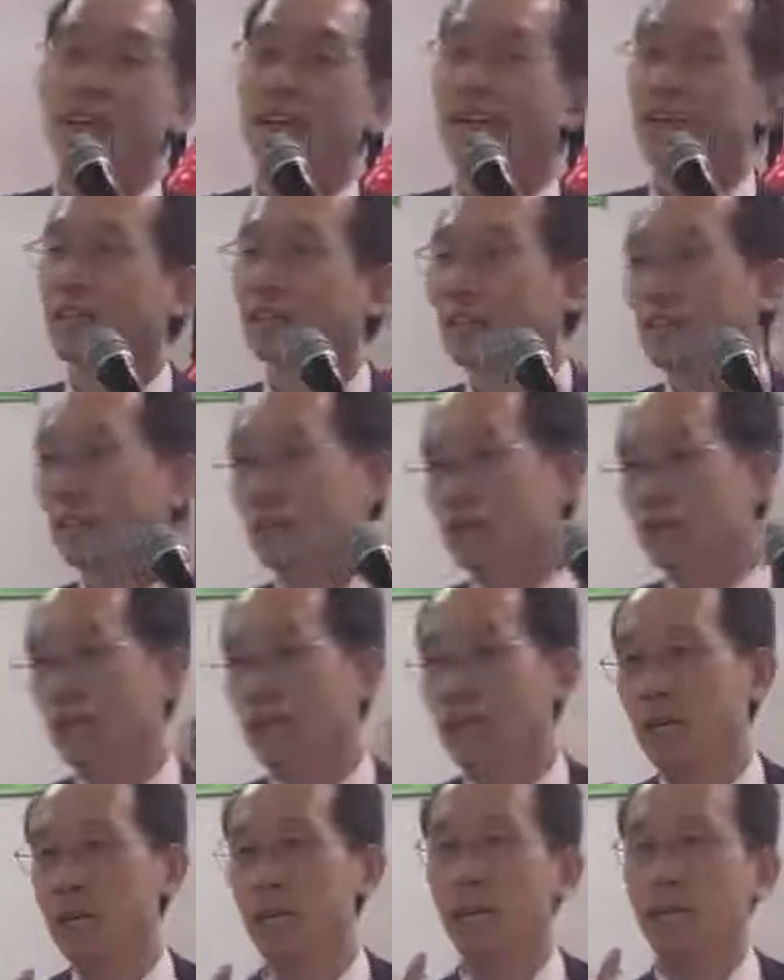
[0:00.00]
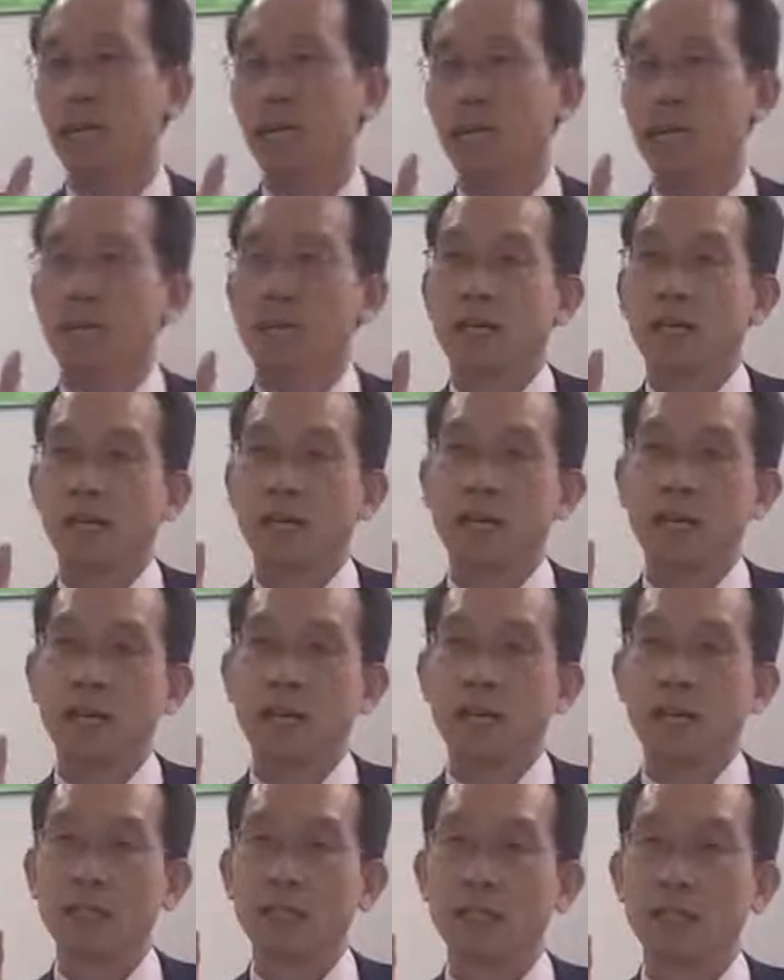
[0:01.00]
So,
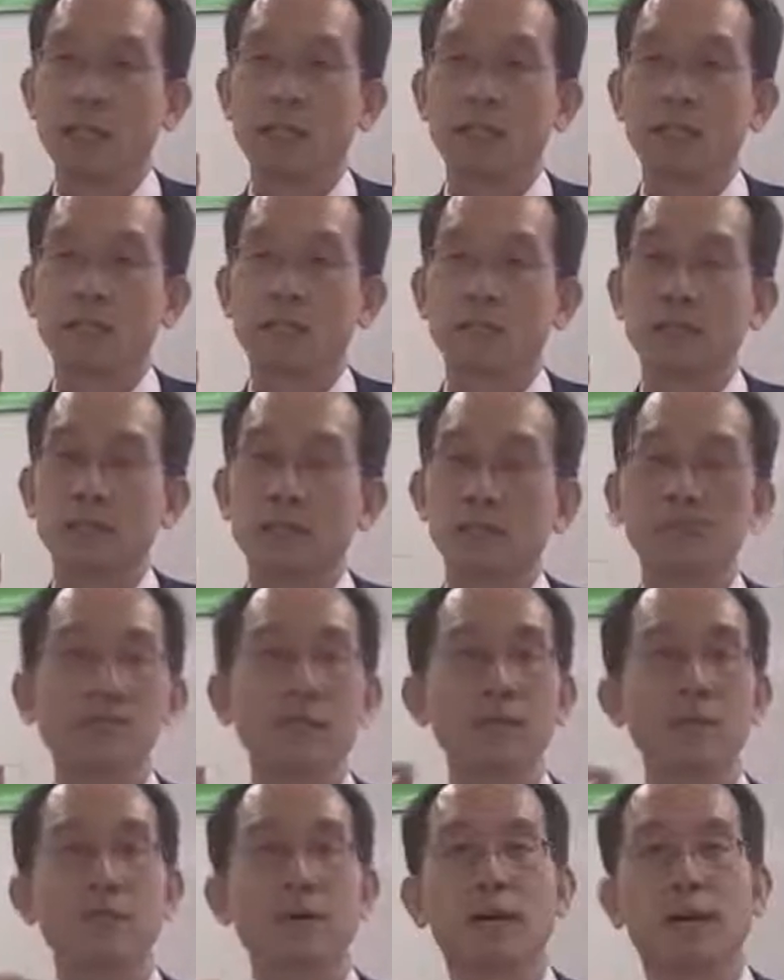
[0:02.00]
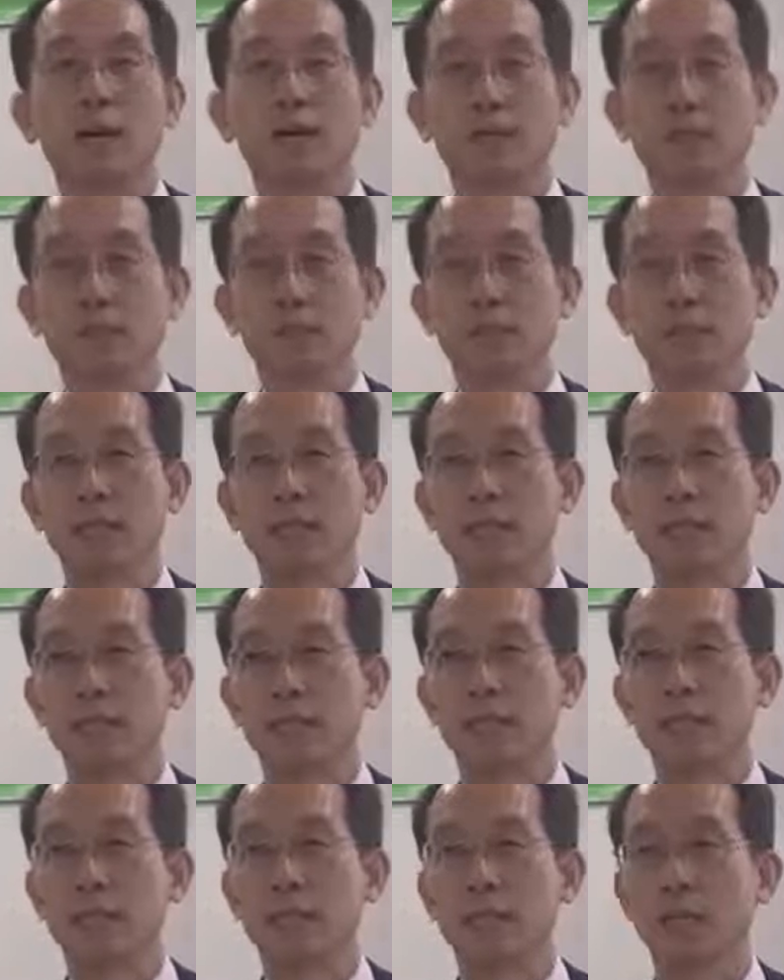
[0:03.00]
and the second one
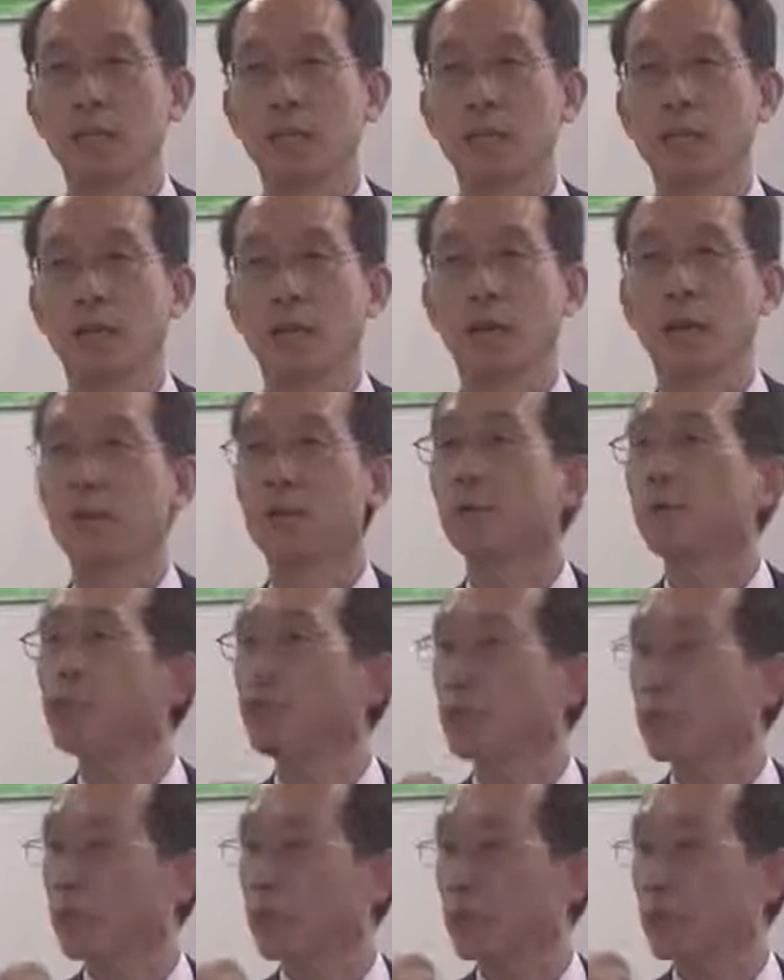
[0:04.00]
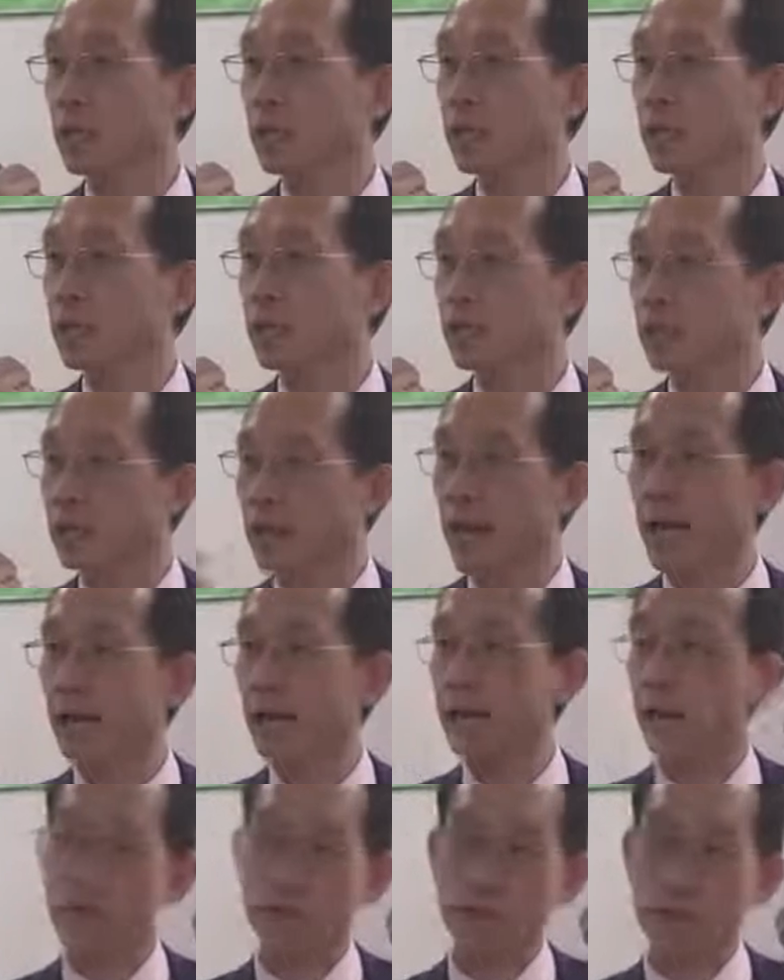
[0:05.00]
is I really thanks
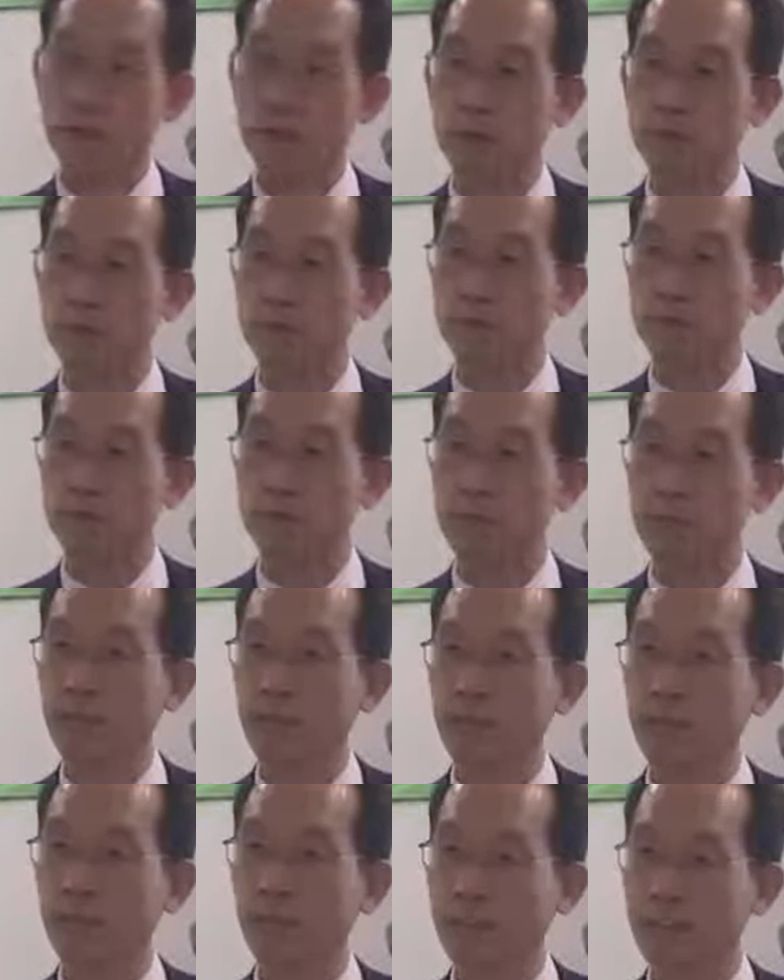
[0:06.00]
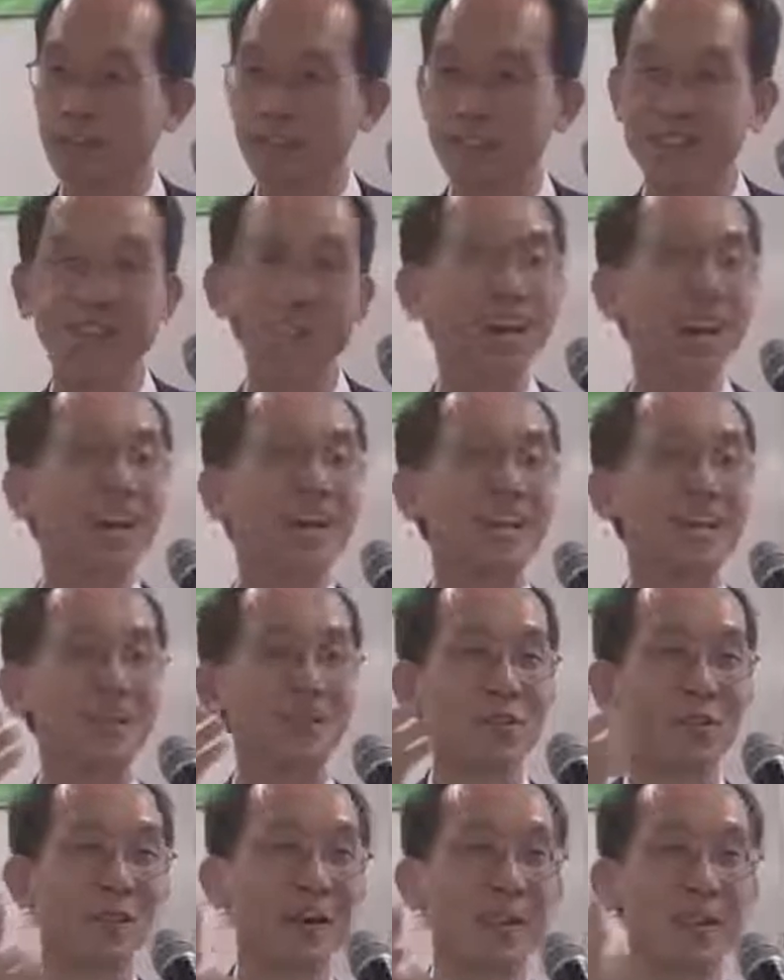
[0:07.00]
to Angela,
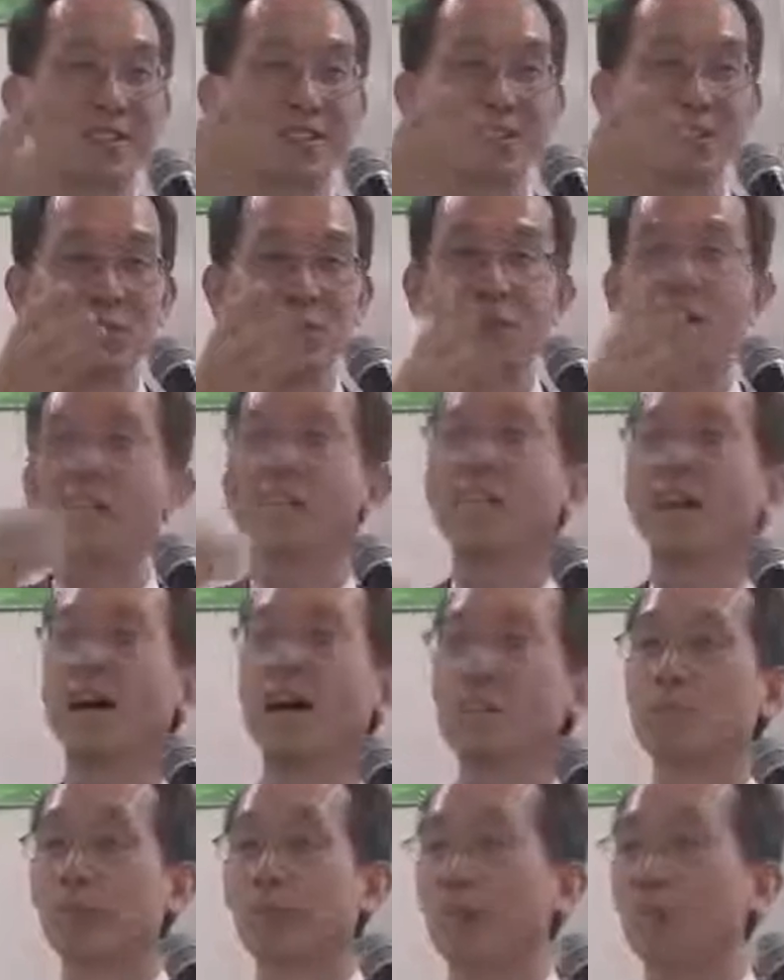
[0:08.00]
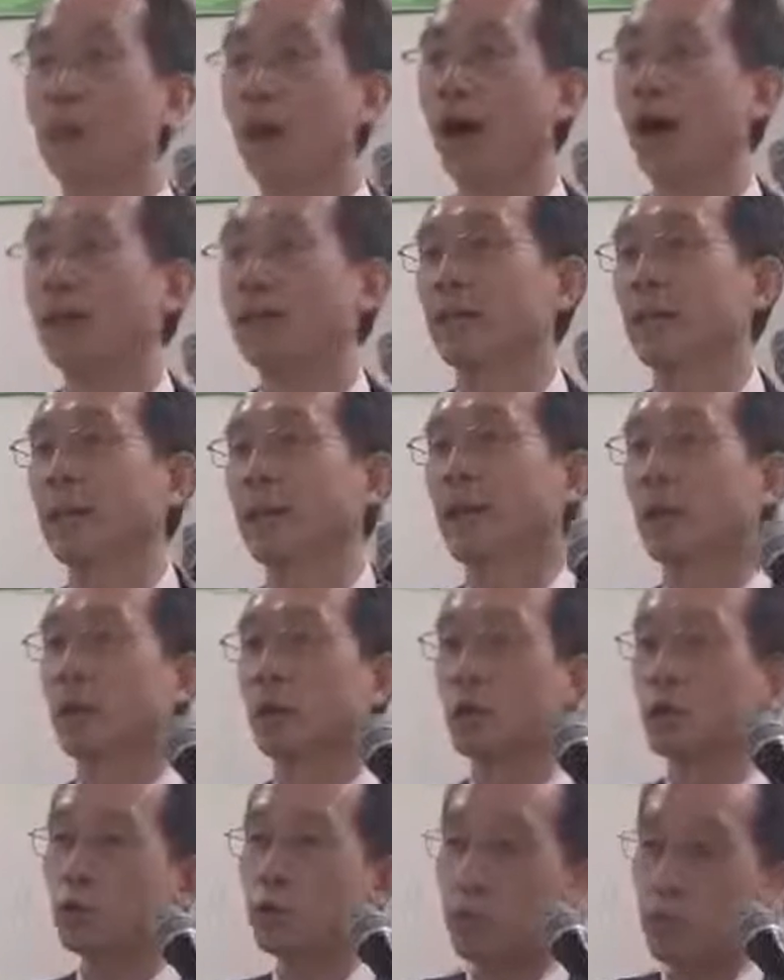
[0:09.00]
Ron, Joanna provide a
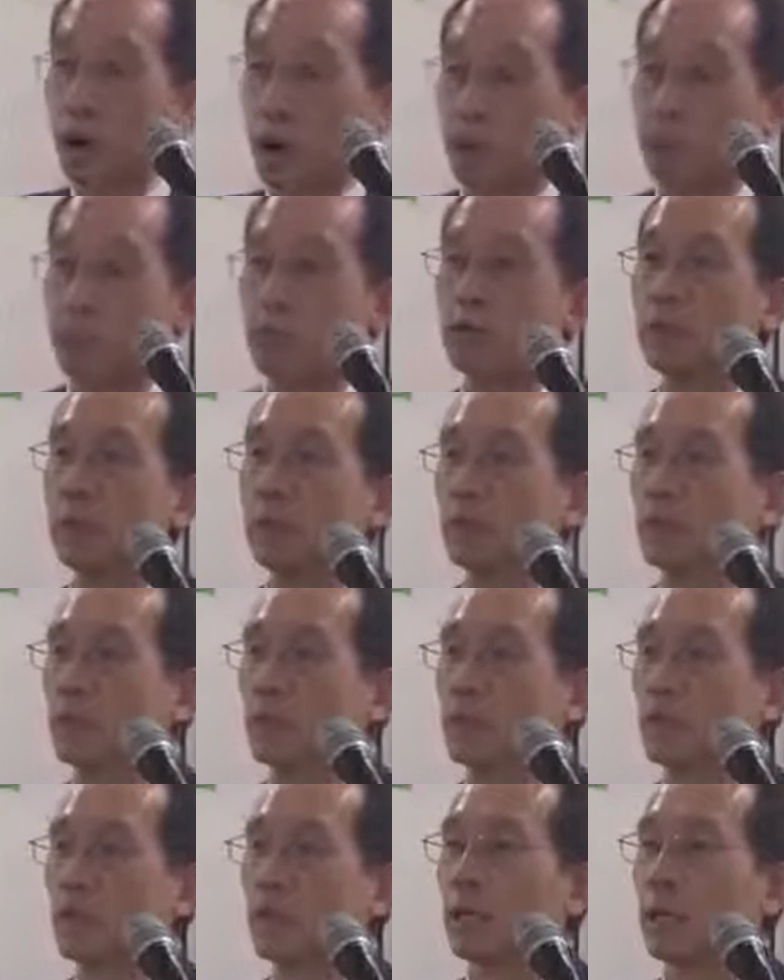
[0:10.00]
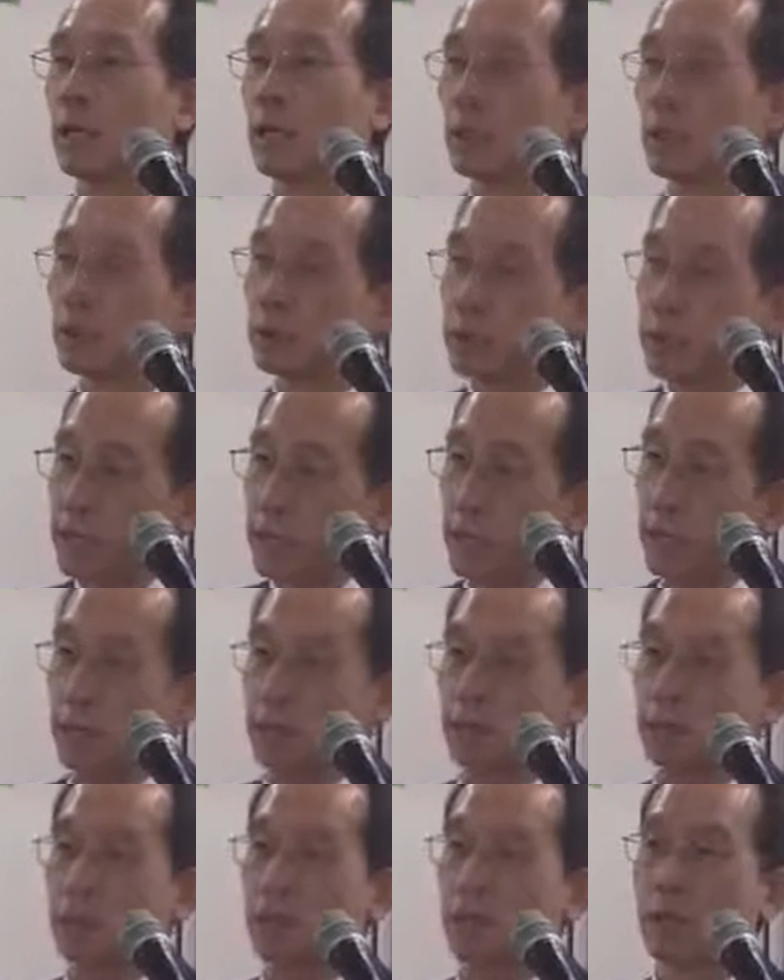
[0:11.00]
good opportunity, a good
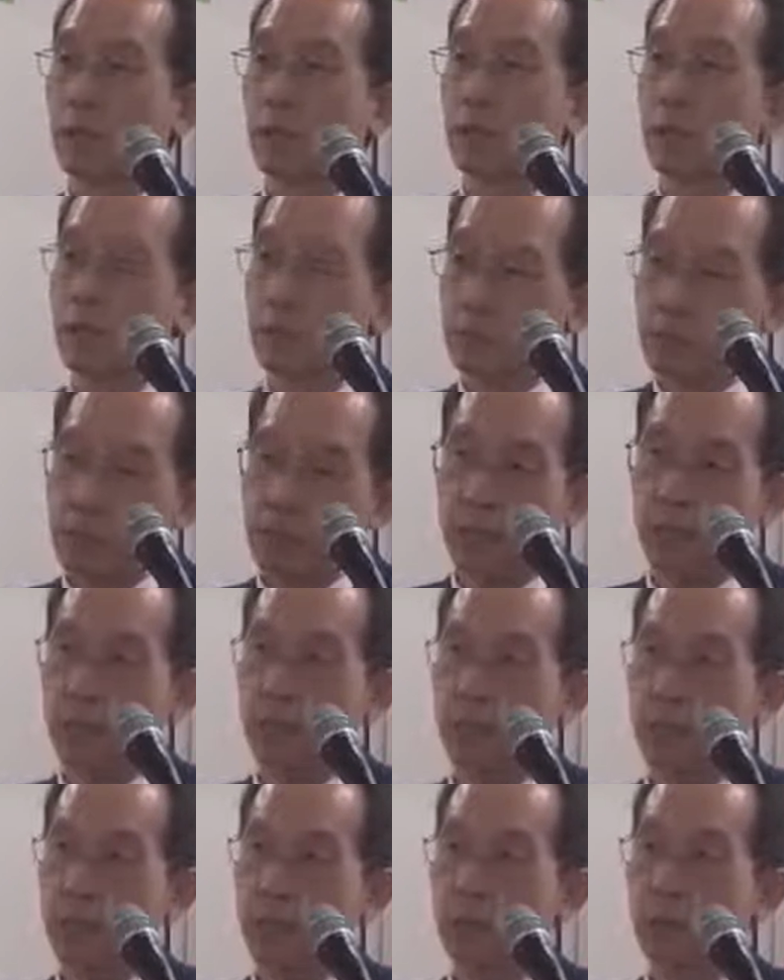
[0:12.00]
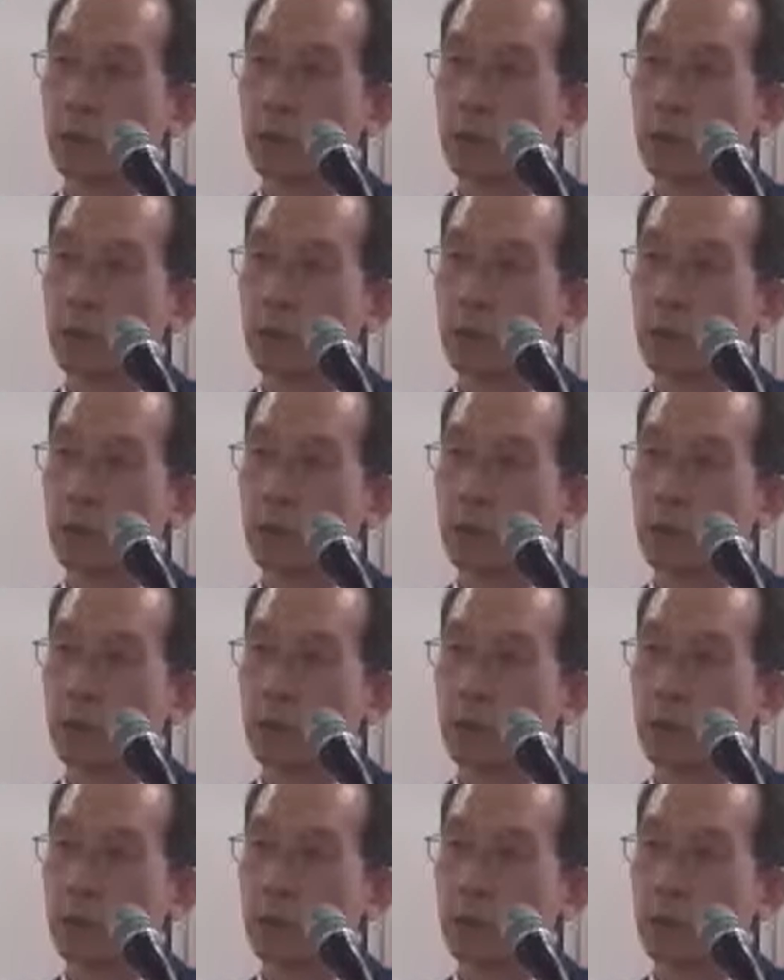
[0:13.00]
chance for me to